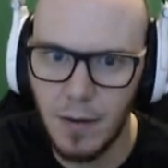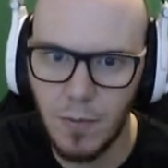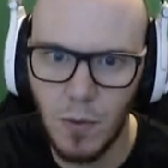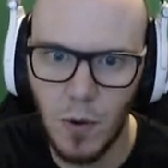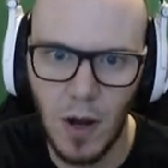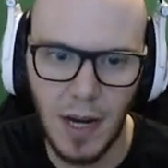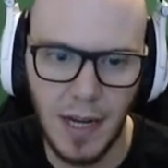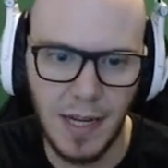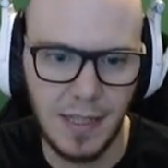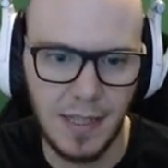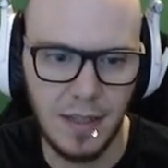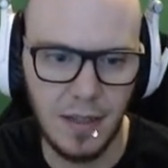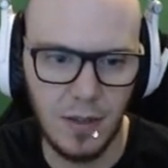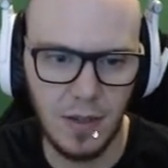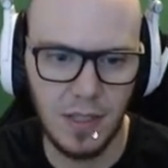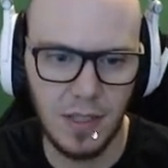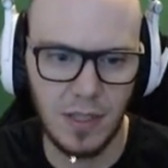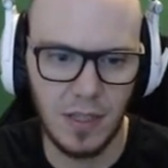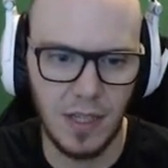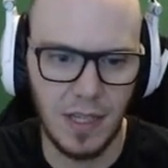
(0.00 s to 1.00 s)
what I need to do
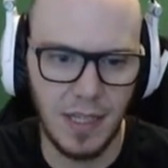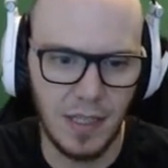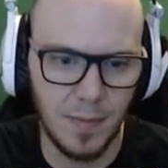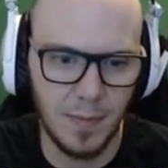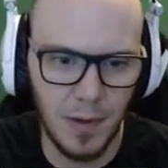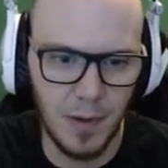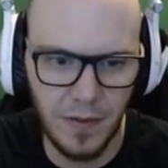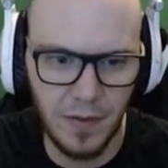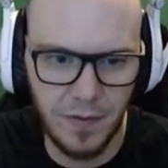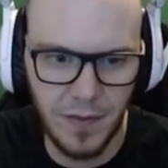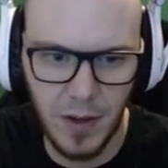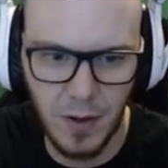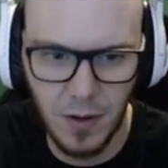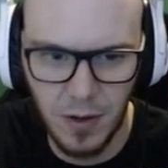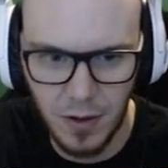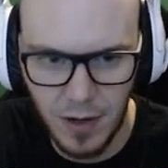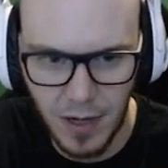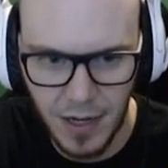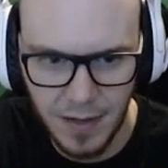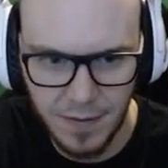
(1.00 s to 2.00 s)
is I need to put a
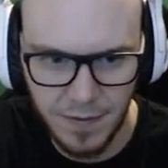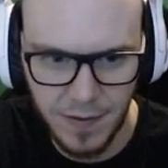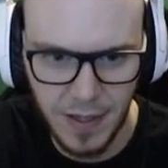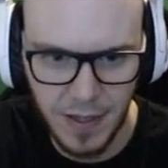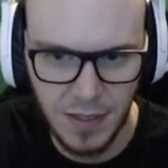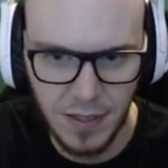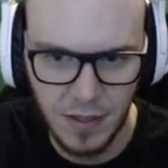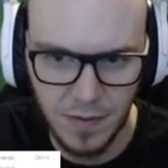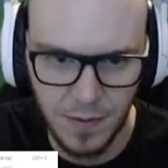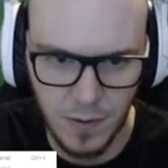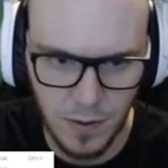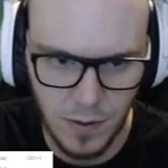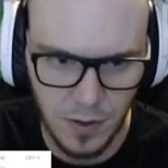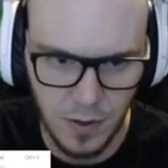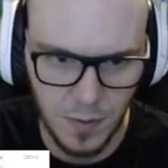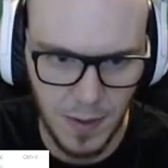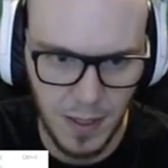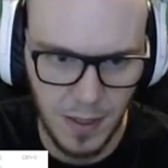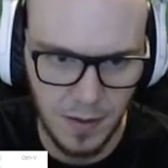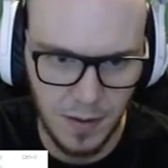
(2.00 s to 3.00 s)
filter on it first of all
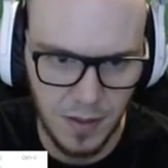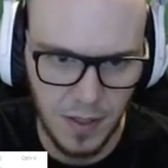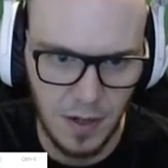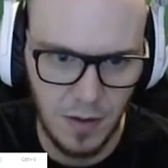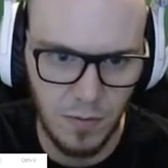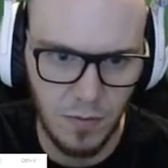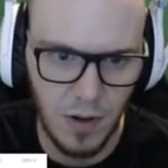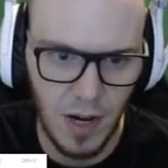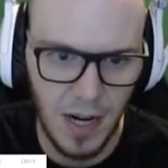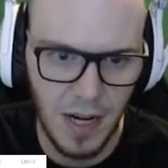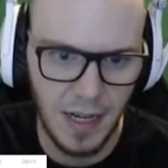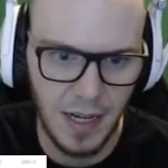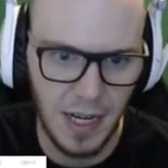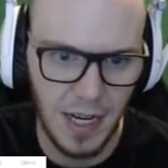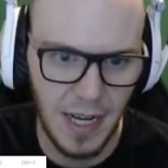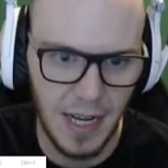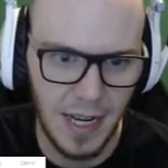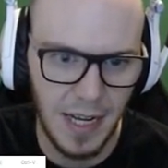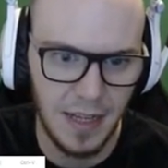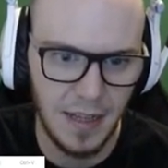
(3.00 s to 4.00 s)
as well. So right
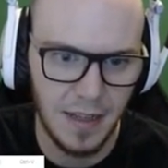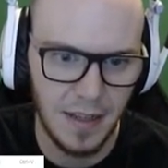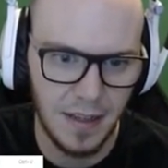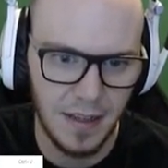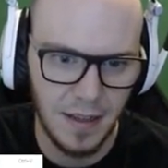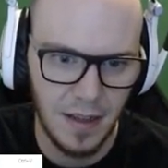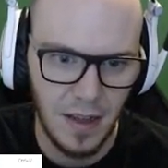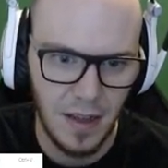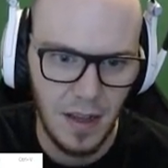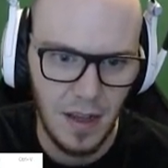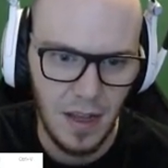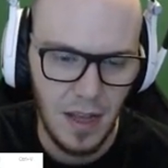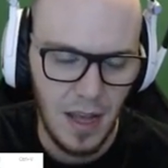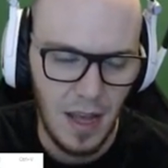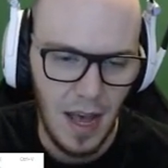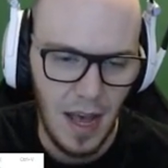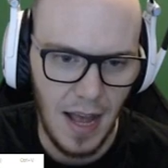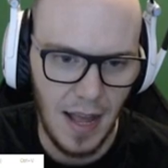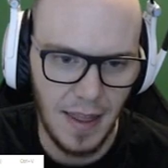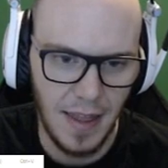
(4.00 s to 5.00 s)
click,
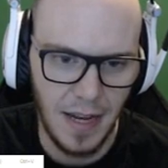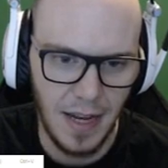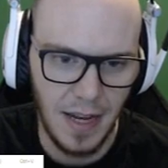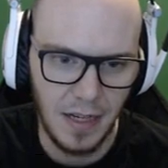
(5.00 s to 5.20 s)
and then you